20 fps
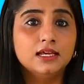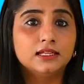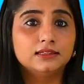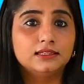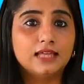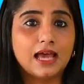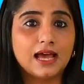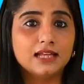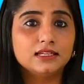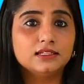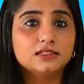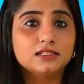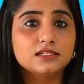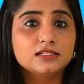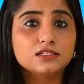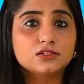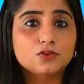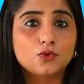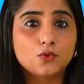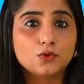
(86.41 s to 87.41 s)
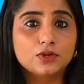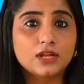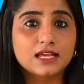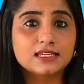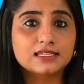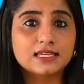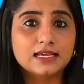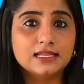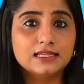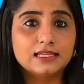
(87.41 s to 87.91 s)
that this court
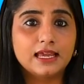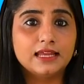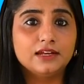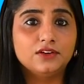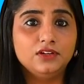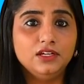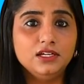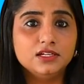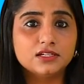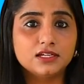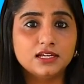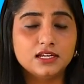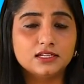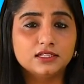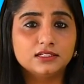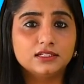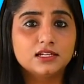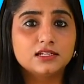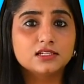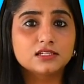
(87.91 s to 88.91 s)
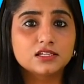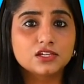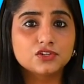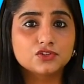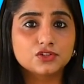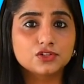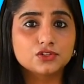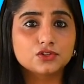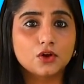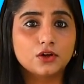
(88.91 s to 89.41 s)
has held and reiterated the decisions